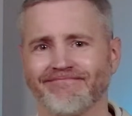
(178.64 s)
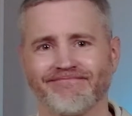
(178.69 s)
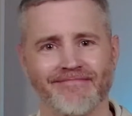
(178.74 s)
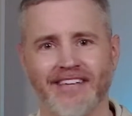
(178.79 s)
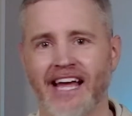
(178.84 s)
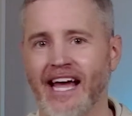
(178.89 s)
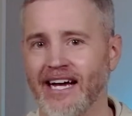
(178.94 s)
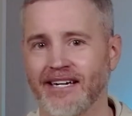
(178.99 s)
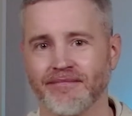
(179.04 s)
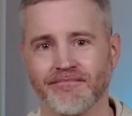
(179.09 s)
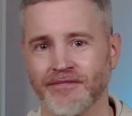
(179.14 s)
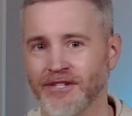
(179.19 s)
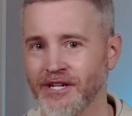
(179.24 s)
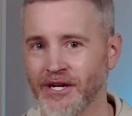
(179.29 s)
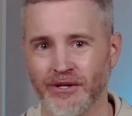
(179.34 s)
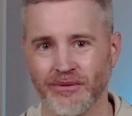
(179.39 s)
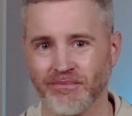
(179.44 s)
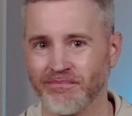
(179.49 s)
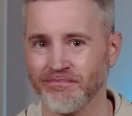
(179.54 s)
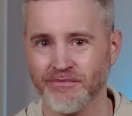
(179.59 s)
yeah,
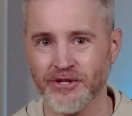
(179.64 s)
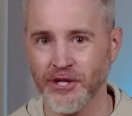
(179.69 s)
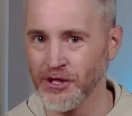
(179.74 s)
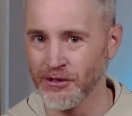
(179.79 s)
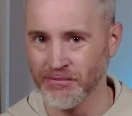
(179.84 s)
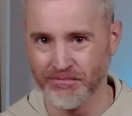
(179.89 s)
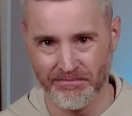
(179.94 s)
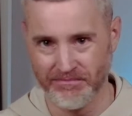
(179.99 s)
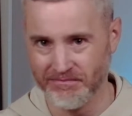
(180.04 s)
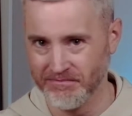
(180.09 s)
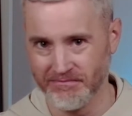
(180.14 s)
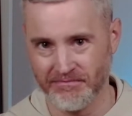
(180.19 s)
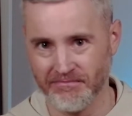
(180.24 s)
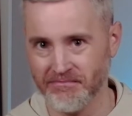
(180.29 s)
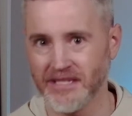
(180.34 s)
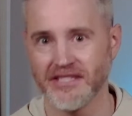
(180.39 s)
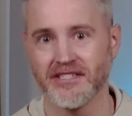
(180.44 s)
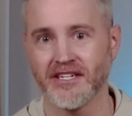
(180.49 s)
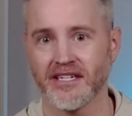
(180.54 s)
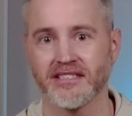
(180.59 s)
no, you're
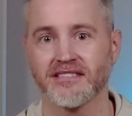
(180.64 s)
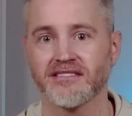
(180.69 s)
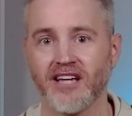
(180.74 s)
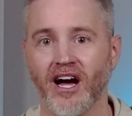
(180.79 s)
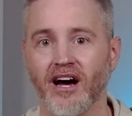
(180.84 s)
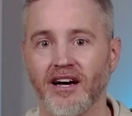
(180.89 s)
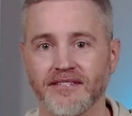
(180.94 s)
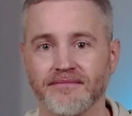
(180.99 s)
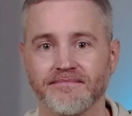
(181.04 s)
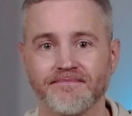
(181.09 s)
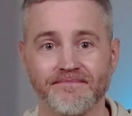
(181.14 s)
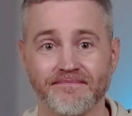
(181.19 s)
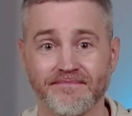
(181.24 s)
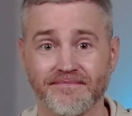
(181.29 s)
missing a ton.